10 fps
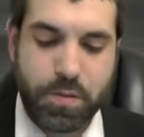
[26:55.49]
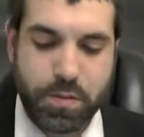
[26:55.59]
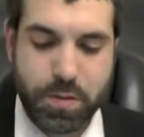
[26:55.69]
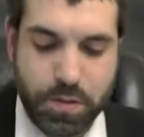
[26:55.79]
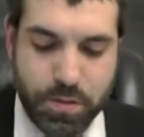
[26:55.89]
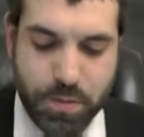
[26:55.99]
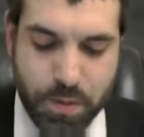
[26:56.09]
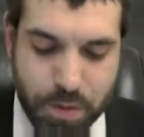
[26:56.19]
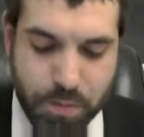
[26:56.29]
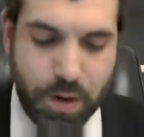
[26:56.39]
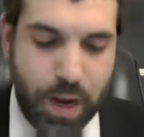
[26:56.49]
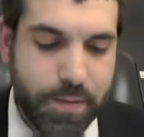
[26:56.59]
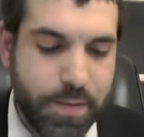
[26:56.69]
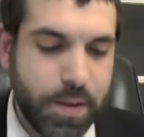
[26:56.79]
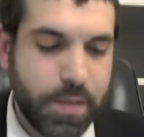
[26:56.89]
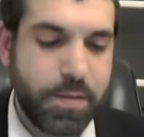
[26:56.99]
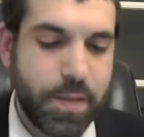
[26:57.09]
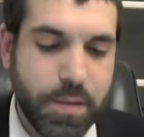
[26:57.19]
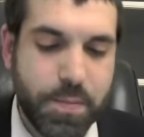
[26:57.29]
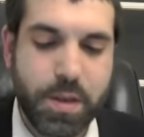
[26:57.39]
which is more, the more obvious
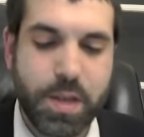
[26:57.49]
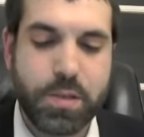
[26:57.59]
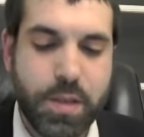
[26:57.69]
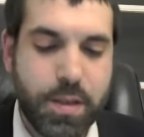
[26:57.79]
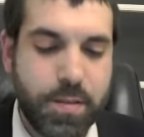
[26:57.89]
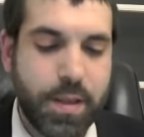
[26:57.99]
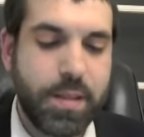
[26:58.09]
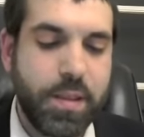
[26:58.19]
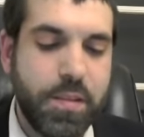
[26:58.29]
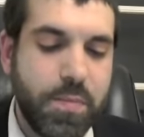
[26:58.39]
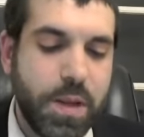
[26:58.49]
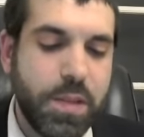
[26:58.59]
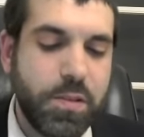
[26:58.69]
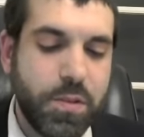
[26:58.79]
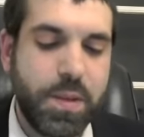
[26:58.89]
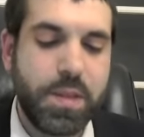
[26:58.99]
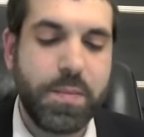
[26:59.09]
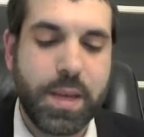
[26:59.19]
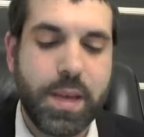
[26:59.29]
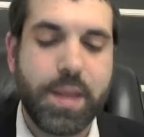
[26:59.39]
explanation, is that this month shall be the
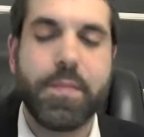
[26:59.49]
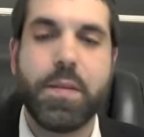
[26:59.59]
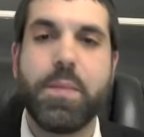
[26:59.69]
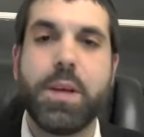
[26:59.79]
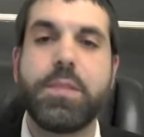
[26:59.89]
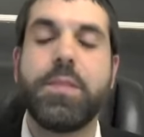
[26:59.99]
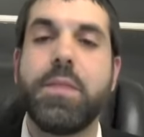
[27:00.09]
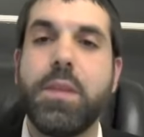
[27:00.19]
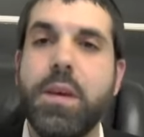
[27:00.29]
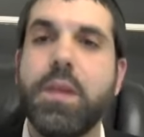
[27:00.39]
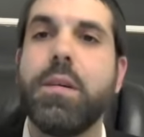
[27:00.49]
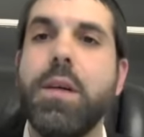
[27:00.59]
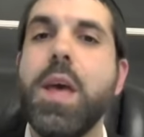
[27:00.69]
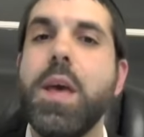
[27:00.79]
beginning of the months of the year,